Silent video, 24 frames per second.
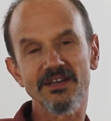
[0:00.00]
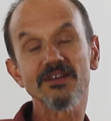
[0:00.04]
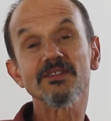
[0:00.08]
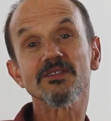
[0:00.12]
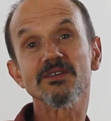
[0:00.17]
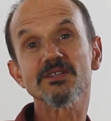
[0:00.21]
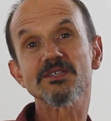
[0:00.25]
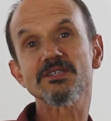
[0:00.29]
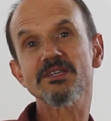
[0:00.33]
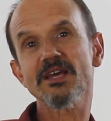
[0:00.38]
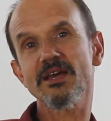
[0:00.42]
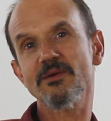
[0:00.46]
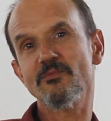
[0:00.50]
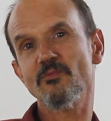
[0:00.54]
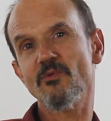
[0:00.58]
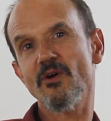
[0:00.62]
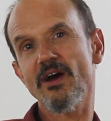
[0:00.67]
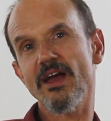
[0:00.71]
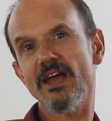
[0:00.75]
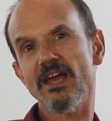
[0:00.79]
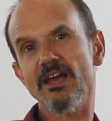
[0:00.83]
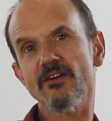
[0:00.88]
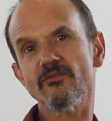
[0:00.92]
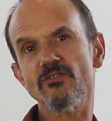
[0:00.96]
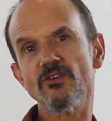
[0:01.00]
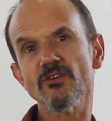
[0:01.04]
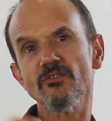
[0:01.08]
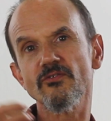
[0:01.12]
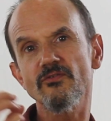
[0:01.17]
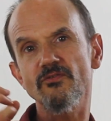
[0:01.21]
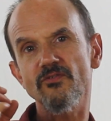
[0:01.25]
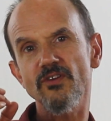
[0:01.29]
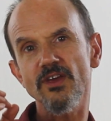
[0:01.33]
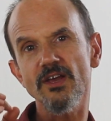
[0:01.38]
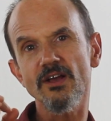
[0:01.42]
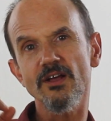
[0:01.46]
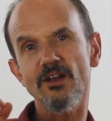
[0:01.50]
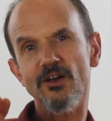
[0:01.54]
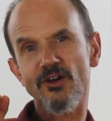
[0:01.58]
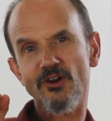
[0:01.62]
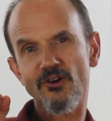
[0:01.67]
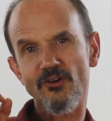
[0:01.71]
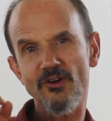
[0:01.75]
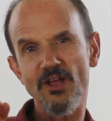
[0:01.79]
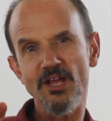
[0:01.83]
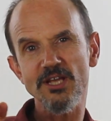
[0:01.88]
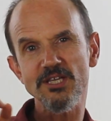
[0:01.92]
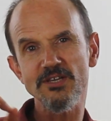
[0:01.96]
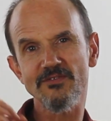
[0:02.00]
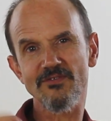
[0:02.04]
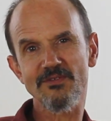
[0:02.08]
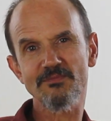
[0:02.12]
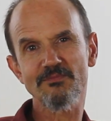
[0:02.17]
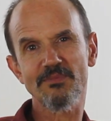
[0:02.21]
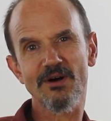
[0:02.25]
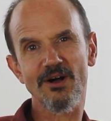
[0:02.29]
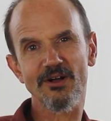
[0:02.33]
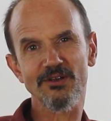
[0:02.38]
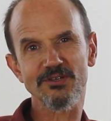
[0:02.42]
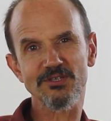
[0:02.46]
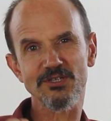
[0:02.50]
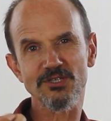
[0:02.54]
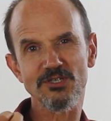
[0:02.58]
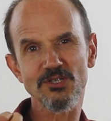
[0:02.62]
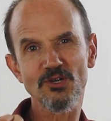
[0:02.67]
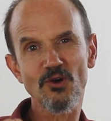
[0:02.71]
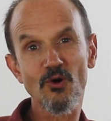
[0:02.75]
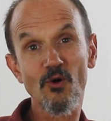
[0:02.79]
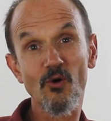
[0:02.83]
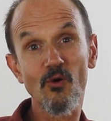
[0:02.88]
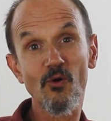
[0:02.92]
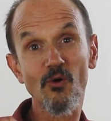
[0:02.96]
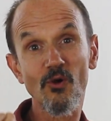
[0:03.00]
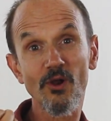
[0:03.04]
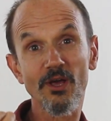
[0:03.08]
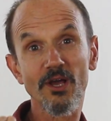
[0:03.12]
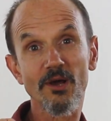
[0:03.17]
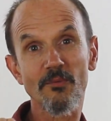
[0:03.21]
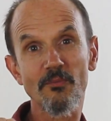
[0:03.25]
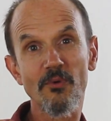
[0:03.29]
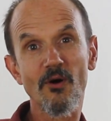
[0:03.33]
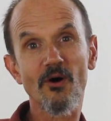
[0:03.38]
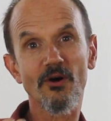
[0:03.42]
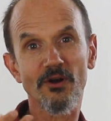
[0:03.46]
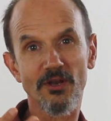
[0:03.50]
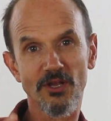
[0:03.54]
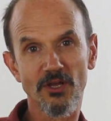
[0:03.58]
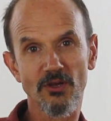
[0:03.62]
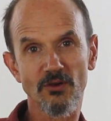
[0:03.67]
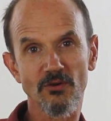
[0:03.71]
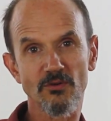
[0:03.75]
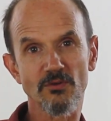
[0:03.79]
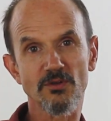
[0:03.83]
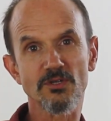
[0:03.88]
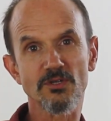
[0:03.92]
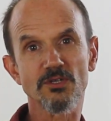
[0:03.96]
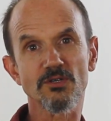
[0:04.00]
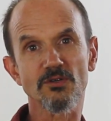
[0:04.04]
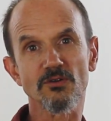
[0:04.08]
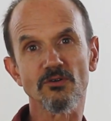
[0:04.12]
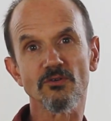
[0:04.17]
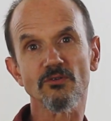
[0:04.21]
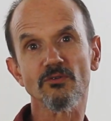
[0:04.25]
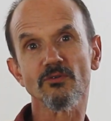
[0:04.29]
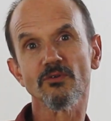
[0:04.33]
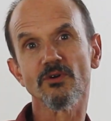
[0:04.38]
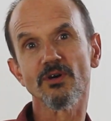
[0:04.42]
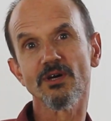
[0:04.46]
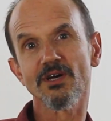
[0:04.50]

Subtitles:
In the same way, if you feel a creative impulse is calling upon you to